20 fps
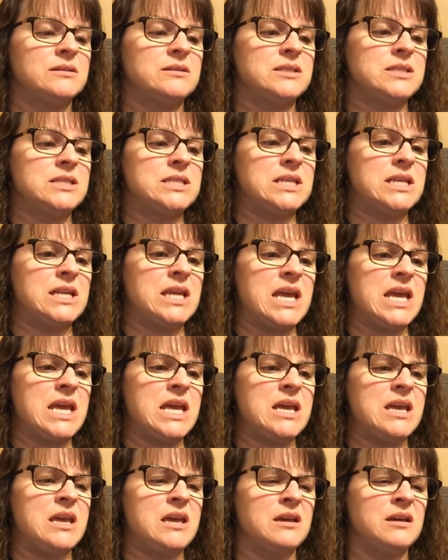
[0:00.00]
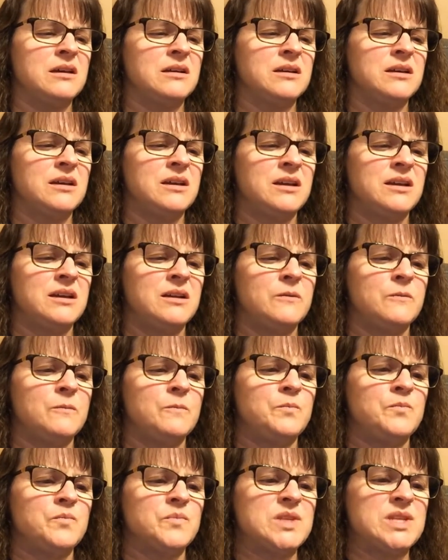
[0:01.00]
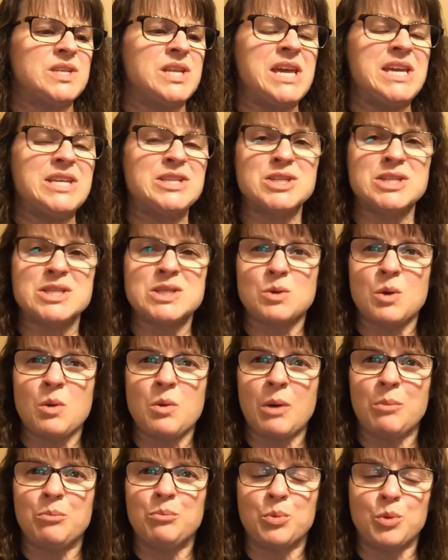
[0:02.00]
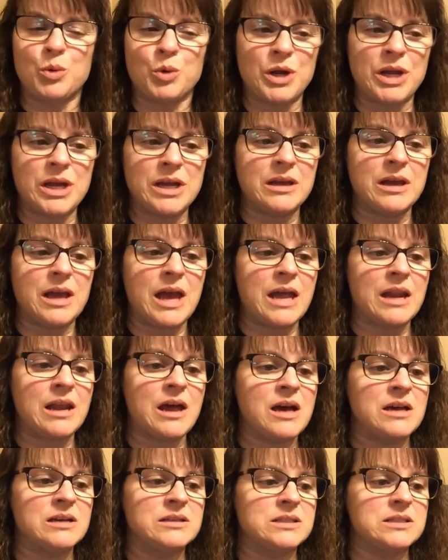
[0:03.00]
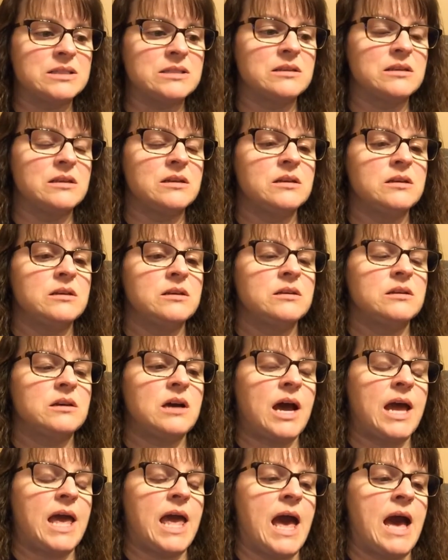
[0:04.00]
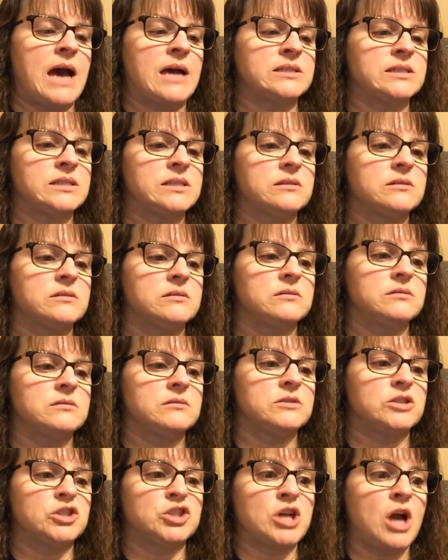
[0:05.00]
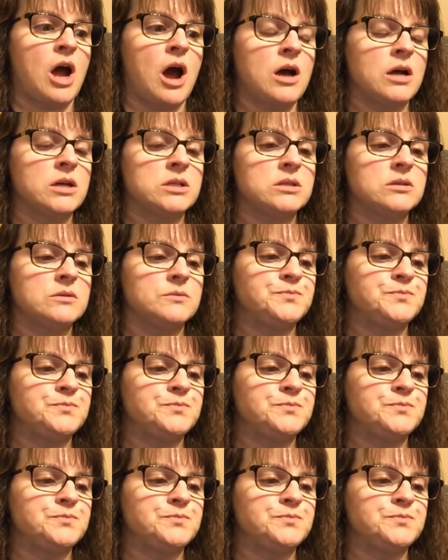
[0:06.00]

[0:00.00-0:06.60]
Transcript: Did he... Did he just throw a brick at us? I ask, shocked.